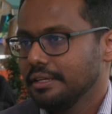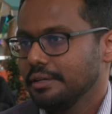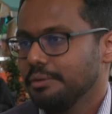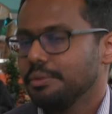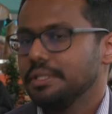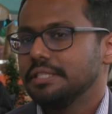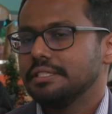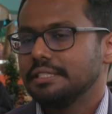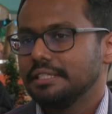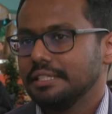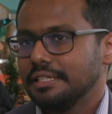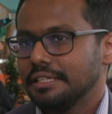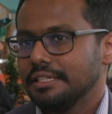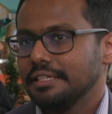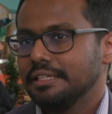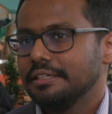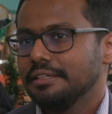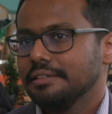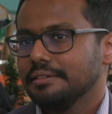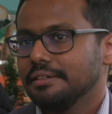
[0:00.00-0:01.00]
uh, we
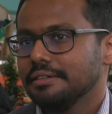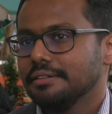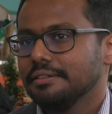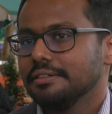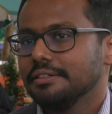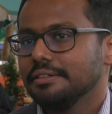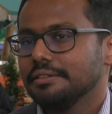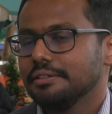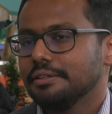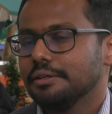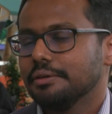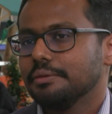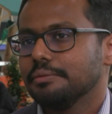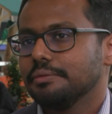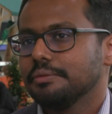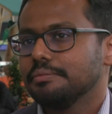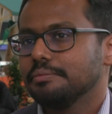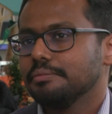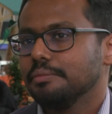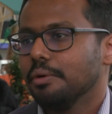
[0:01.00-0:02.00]
see you know
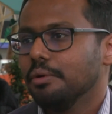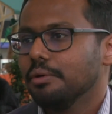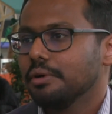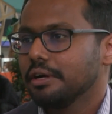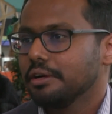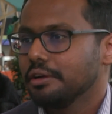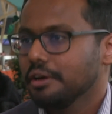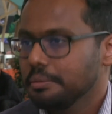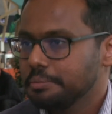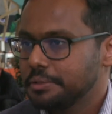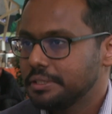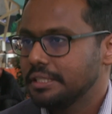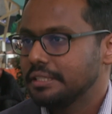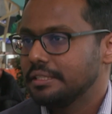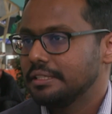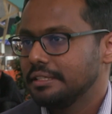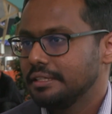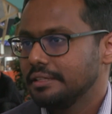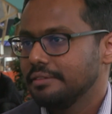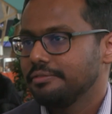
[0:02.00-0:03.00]
more
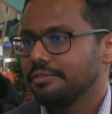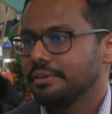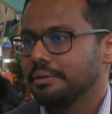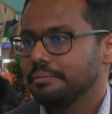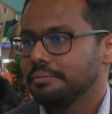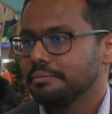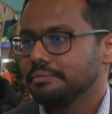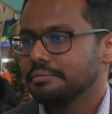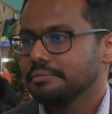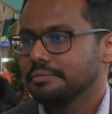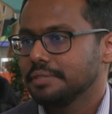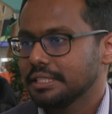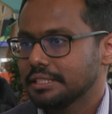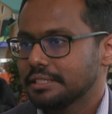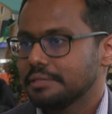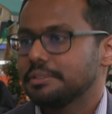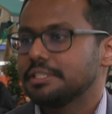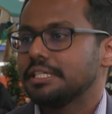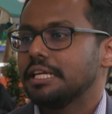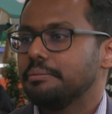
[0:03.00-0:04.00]
adoption from
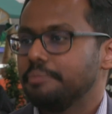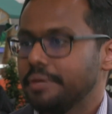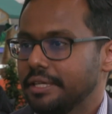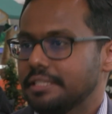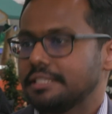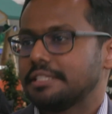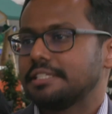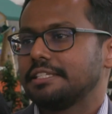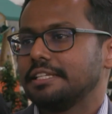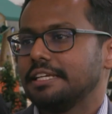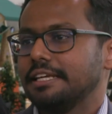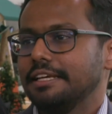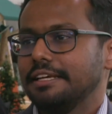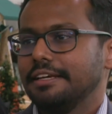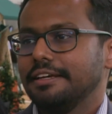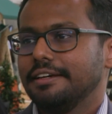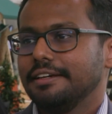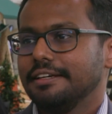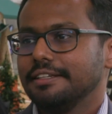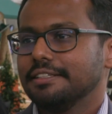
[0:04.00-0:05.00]
customers helping us
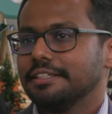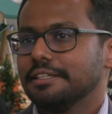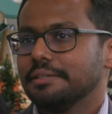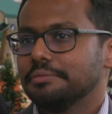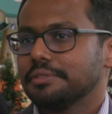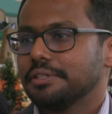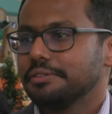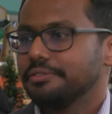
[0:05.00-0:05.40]
in terms